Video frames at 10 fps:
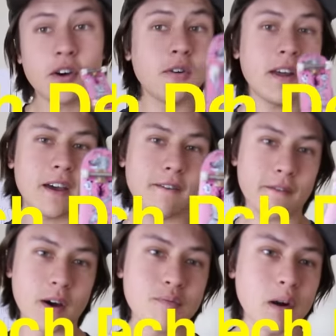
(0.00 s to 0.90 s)
don't
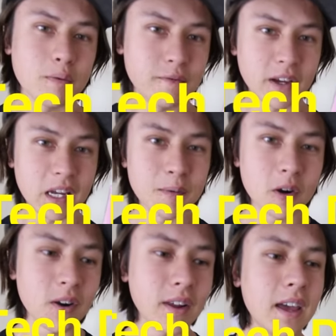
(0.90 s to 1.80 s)
have a proper
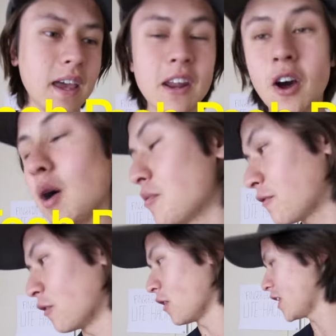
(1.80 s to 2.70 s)
fingerboard and opt for